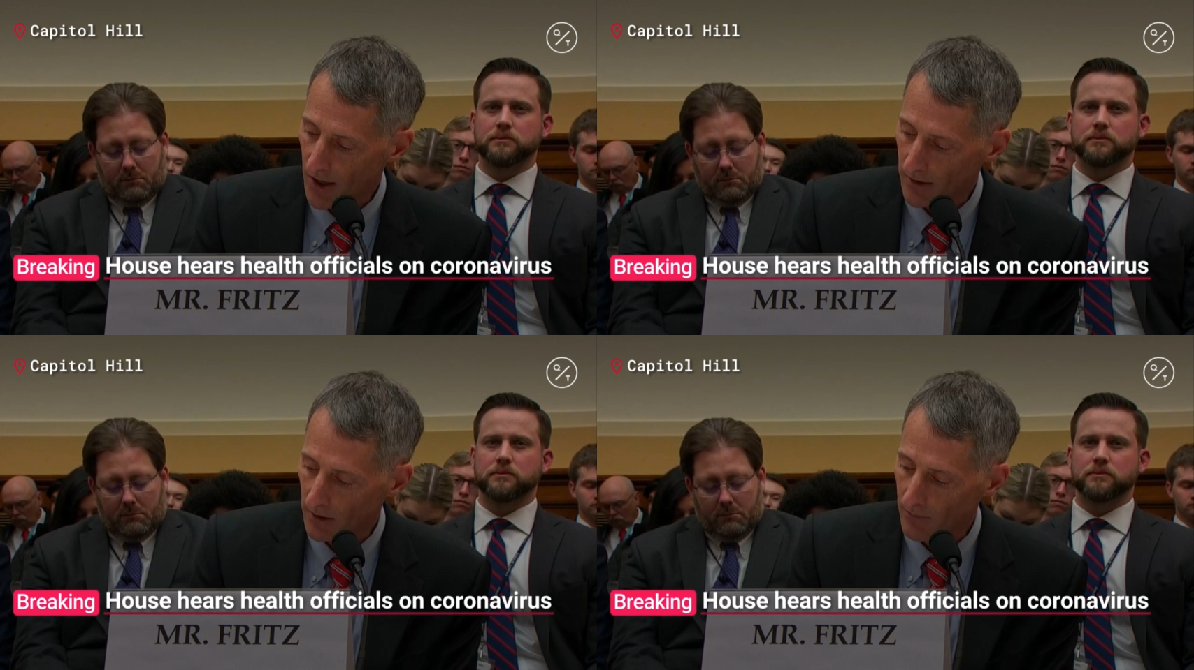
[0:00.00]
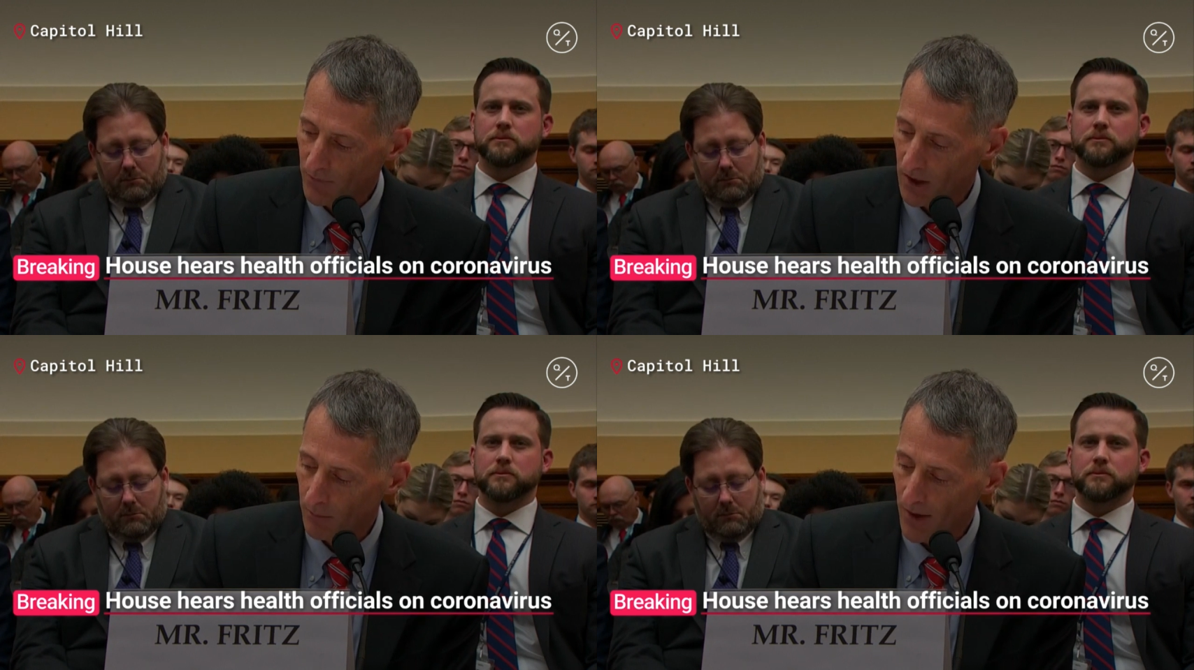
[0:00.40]
Speaker 1: China,
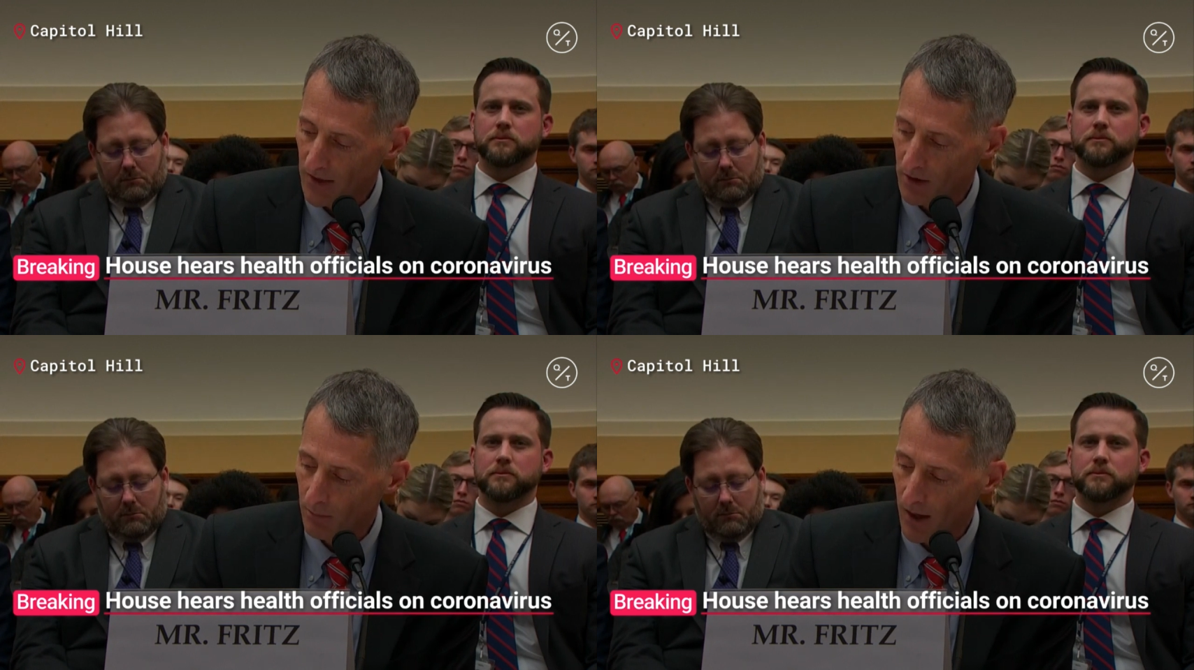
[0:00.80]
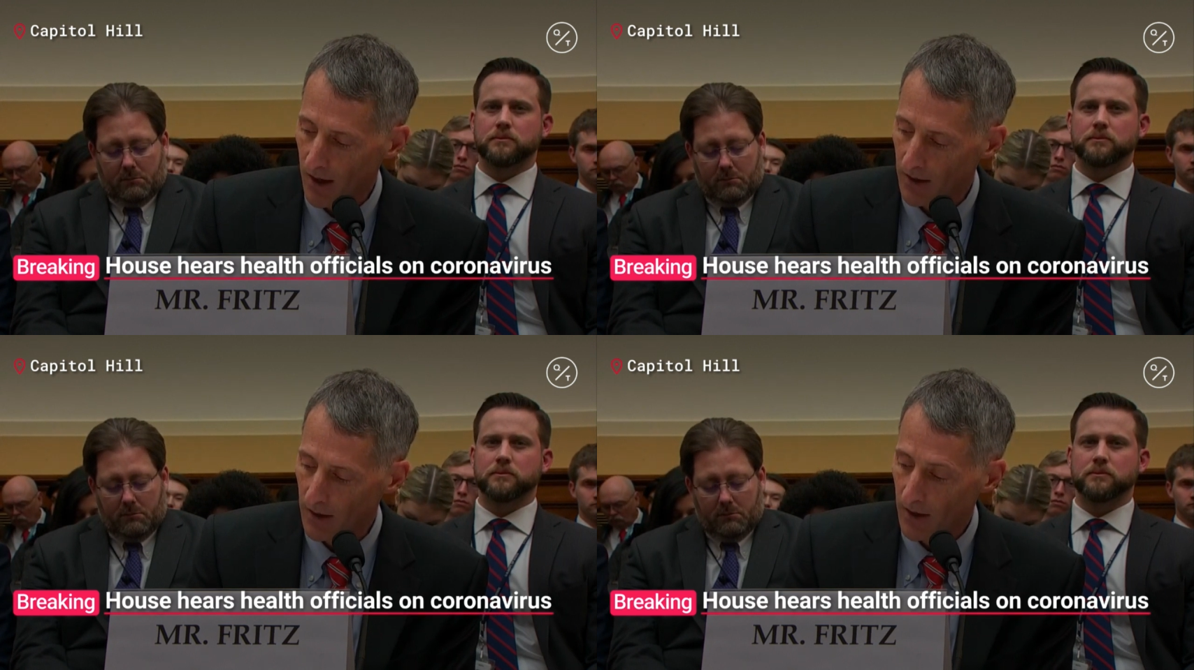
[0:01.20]
impacted
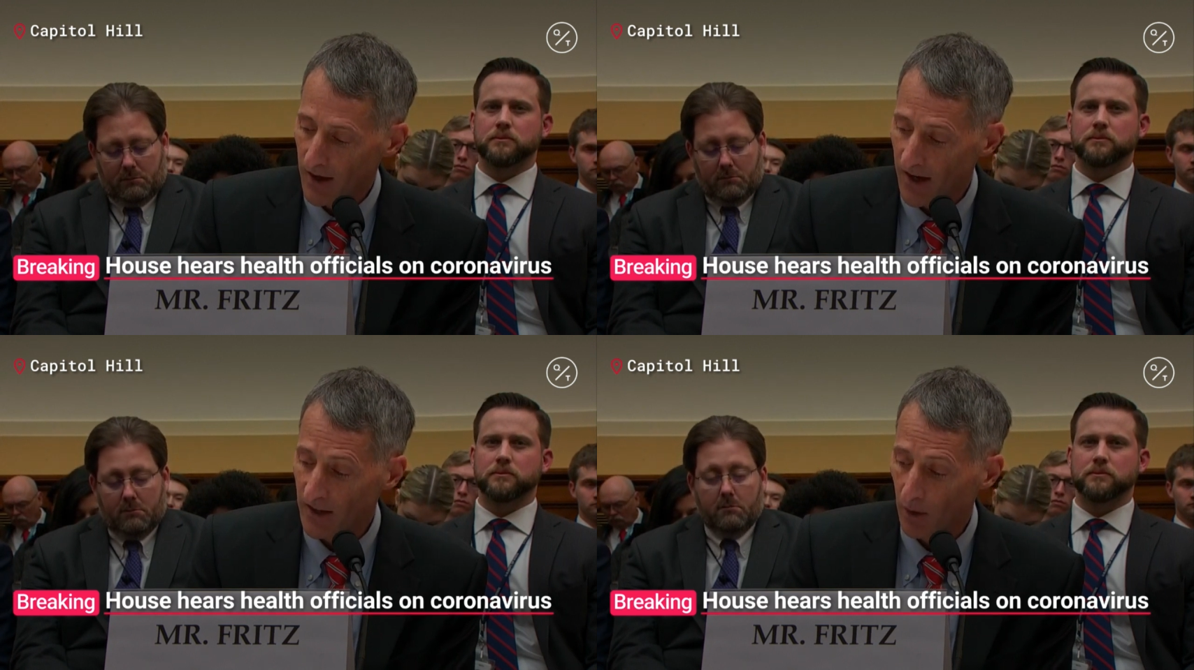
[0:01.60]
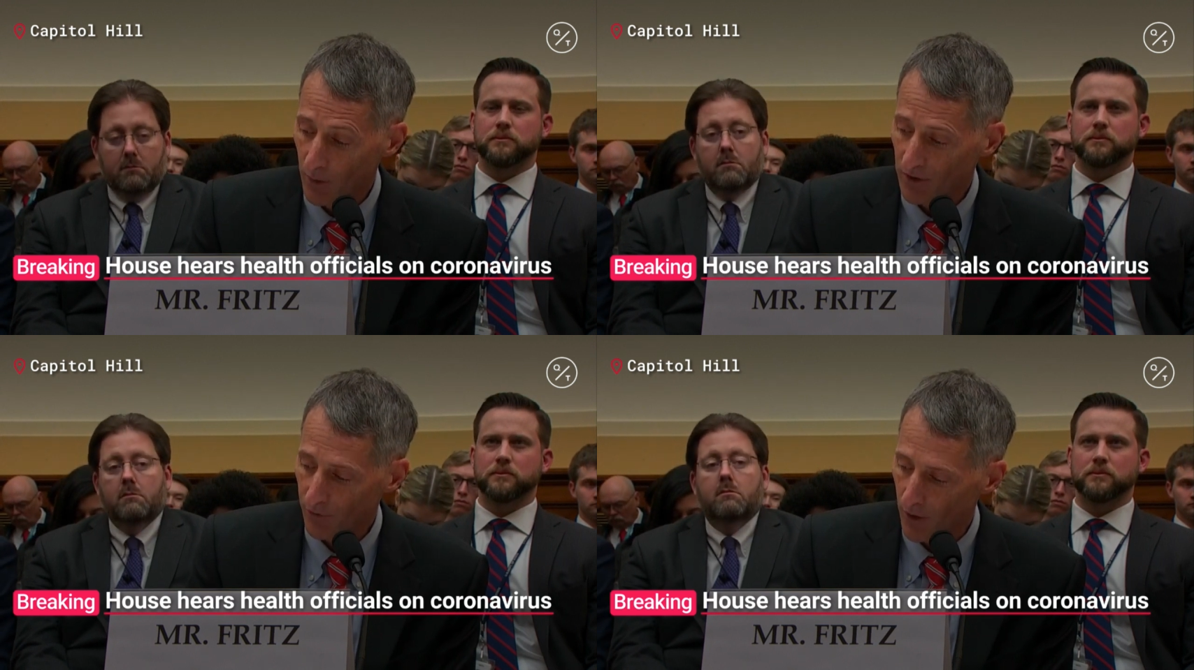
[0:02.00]
by and at
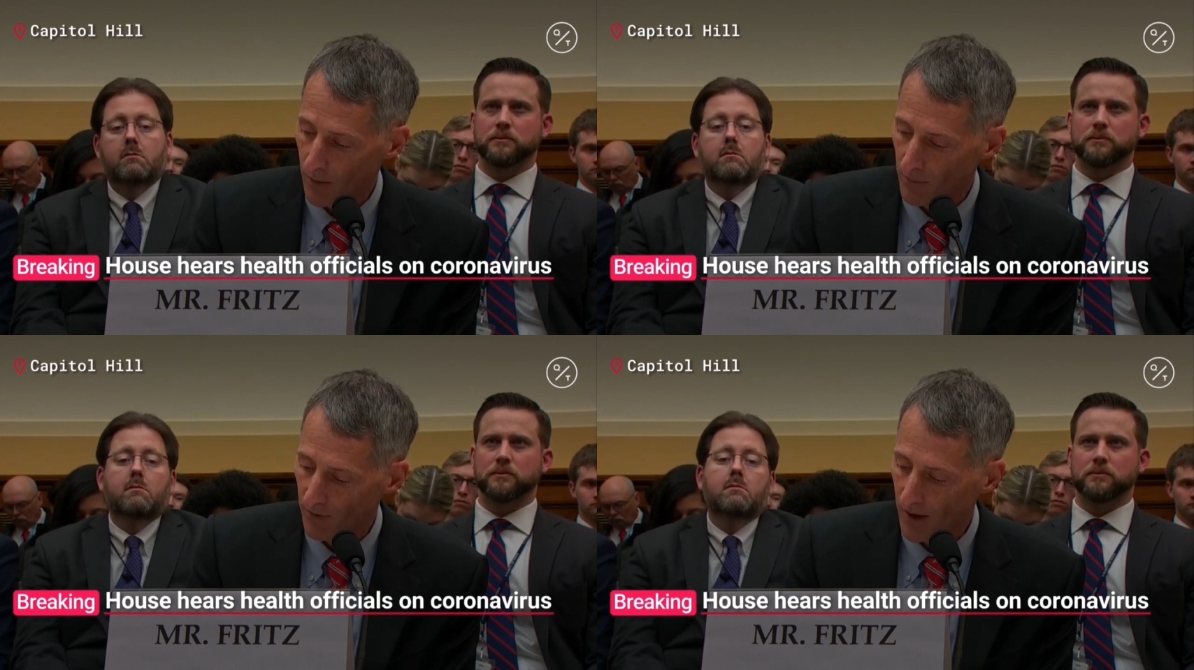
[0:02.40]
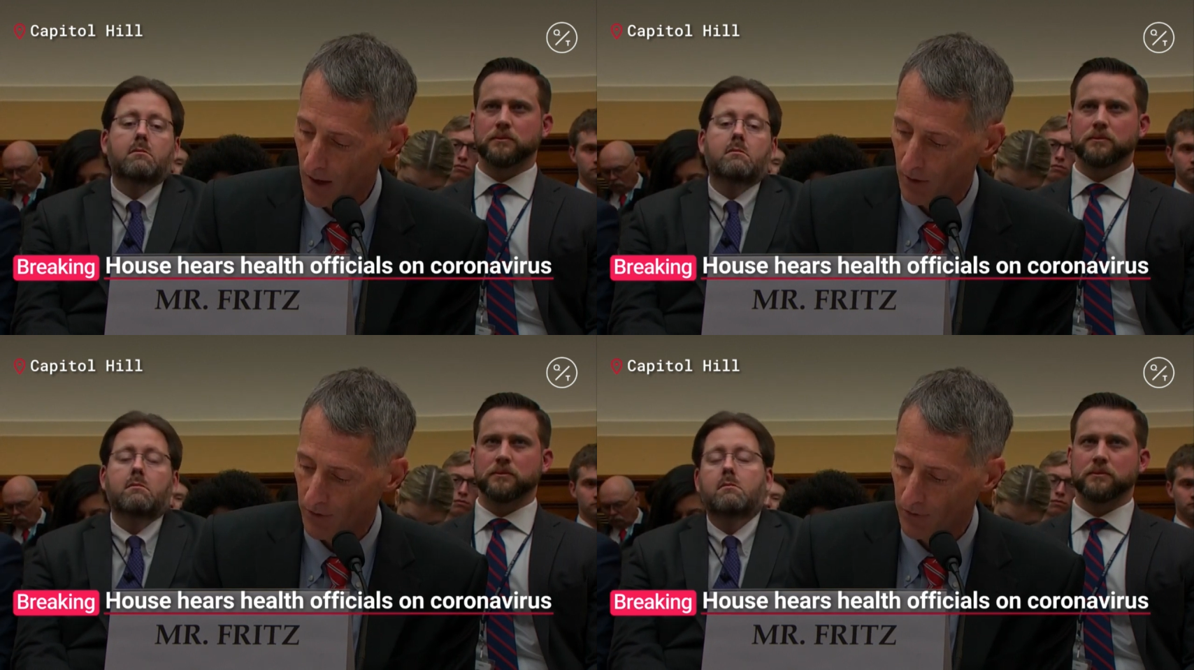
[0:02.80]
risk from the
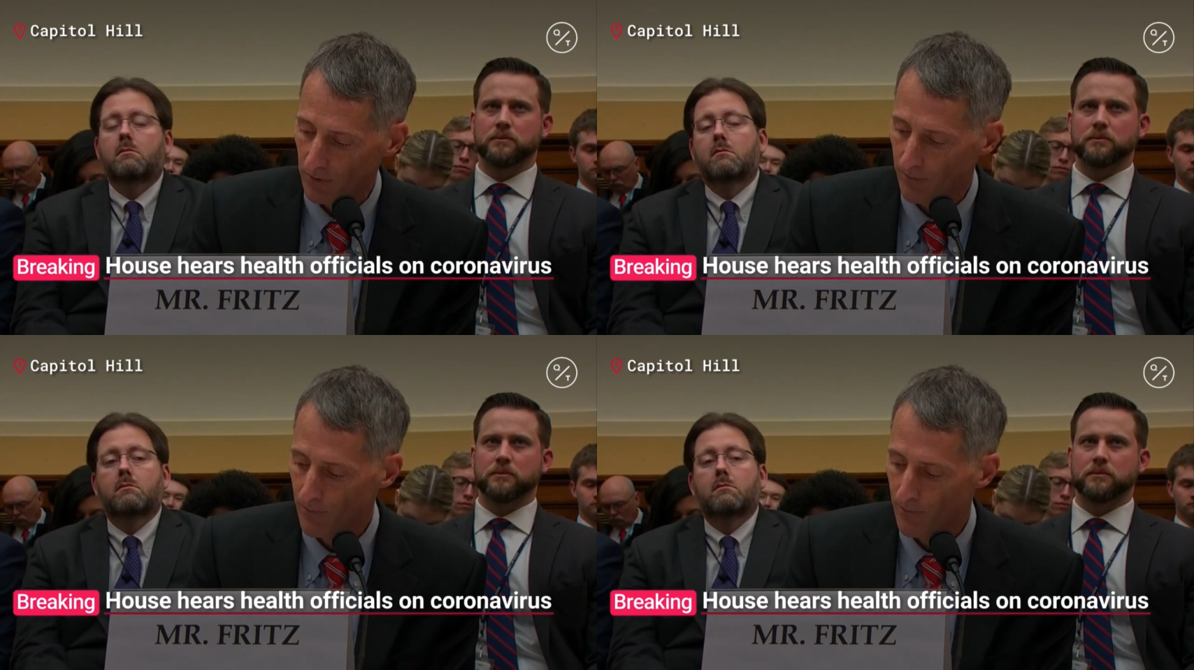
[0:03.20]
virus.